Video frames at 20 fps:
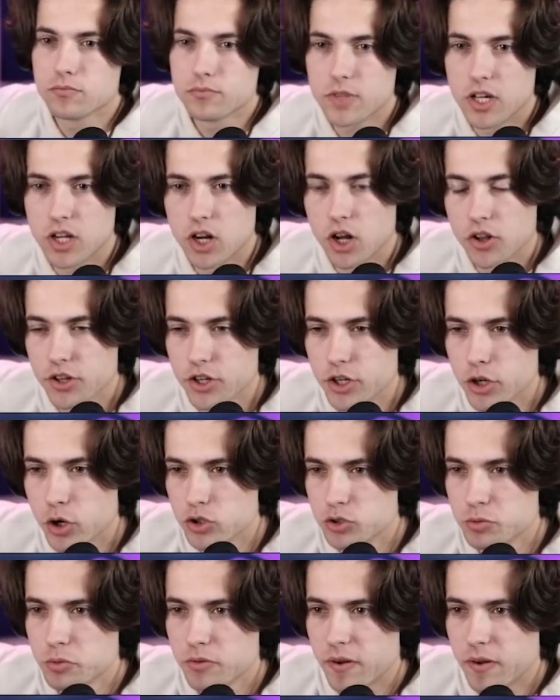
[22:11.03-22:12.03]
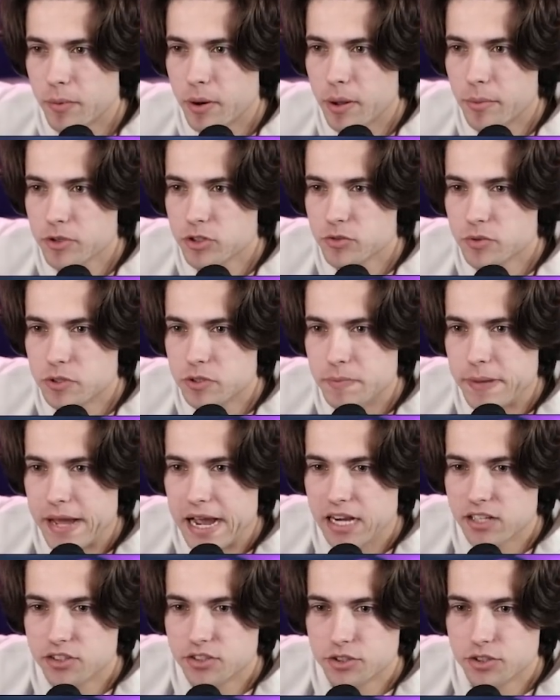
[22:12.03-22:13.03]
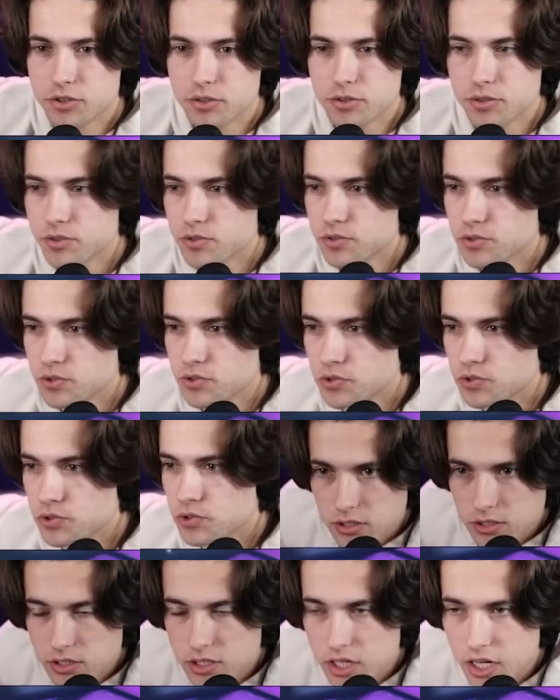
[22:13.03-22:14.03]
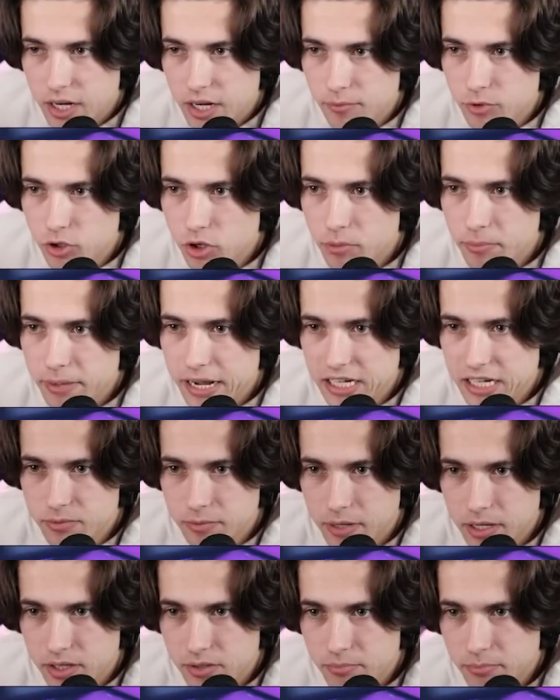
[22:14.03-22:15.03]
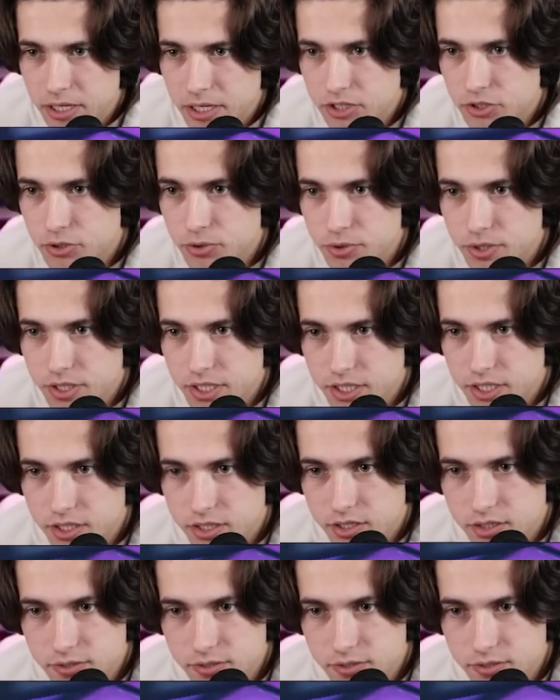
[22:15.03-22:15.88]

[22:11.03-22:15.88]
And on the ghost move, I'll probably switch back to... All right, I'm going back to my dude here.